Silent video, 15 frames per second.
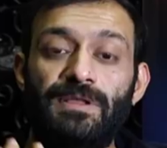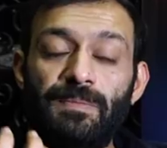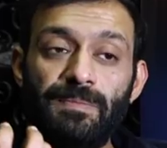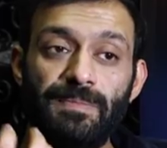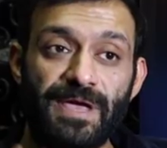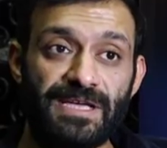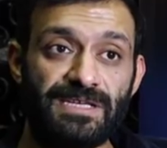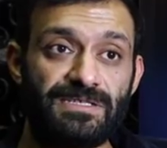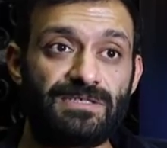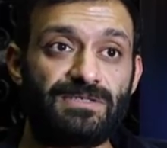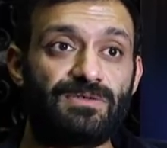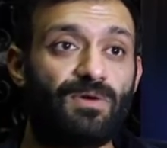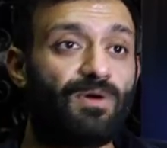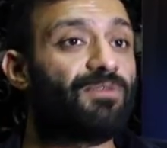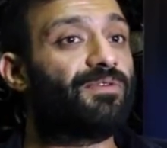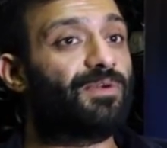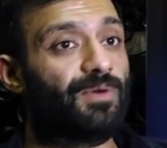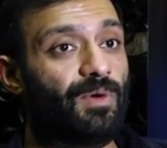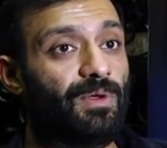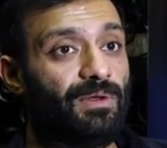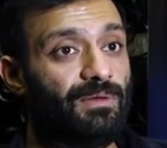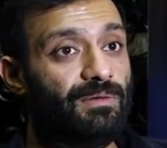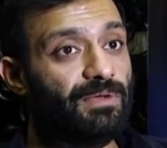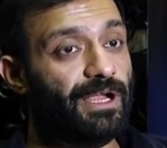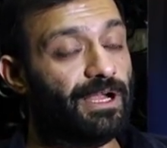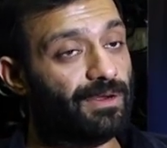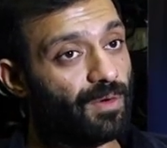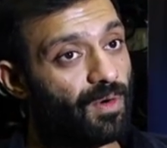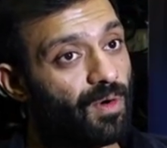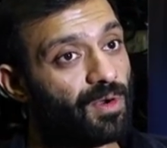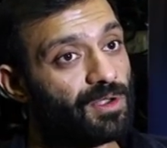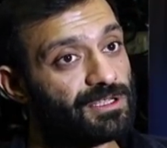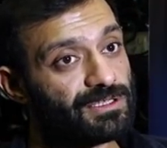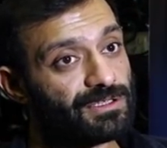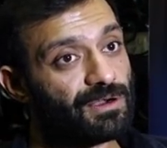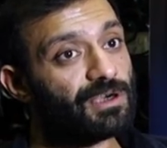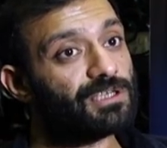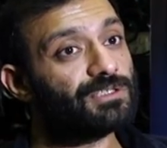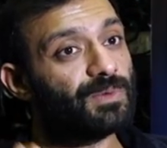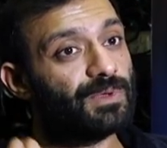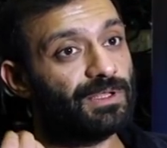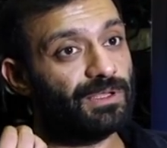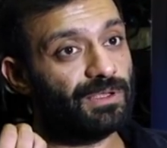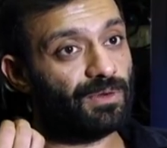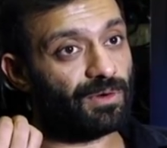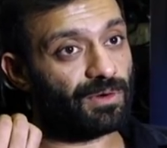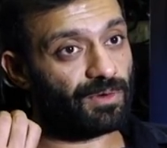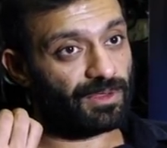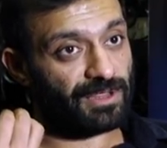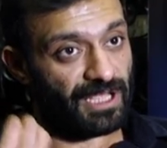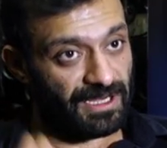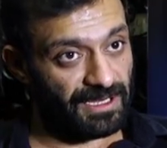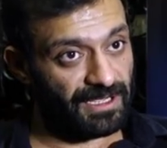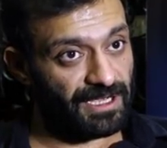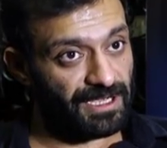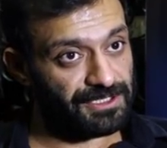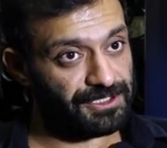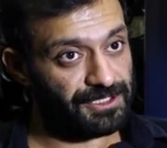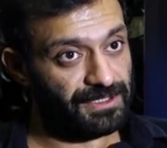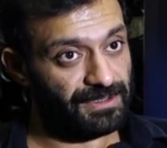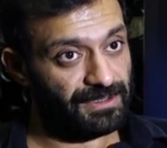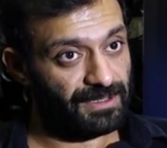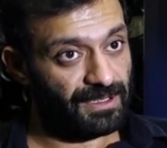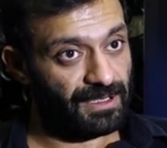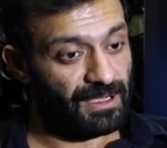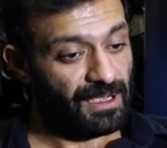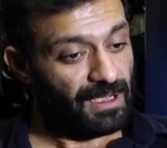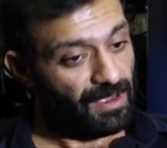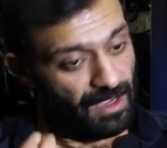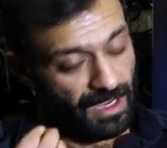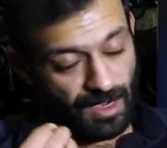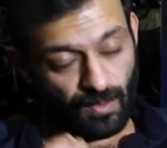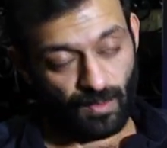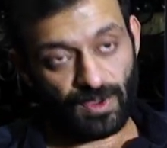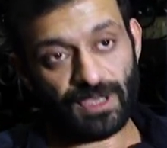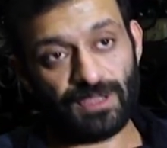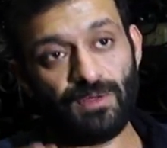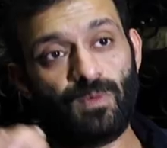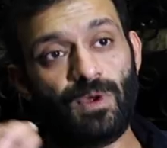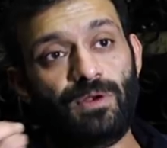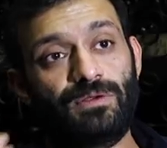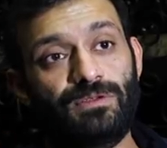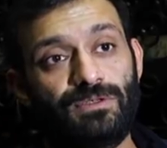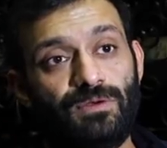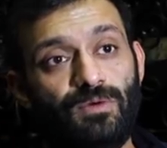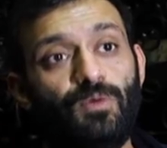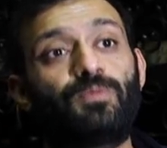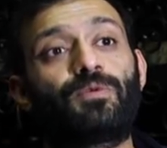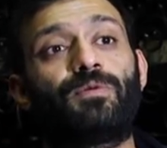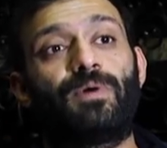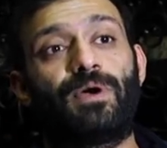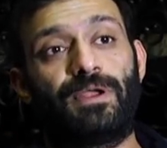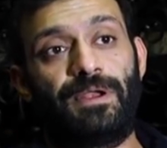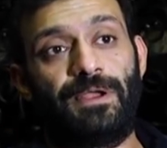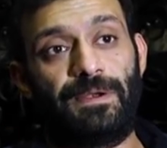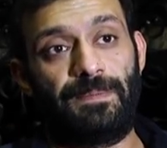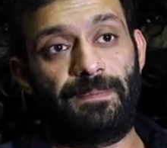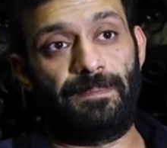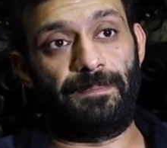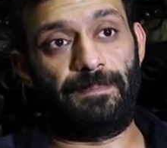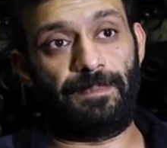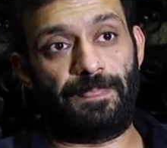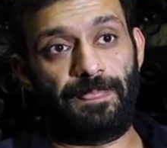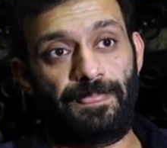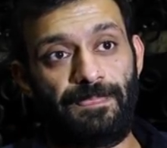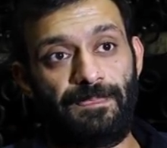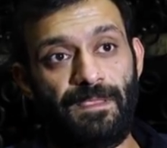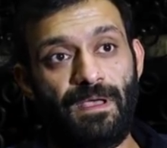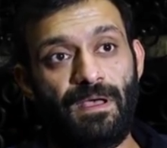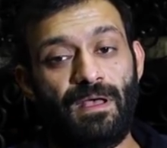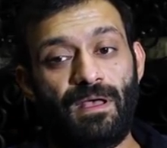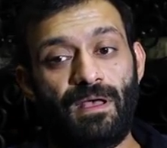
the base of it all. It all starts with your authentication, and we are the ones who provide it.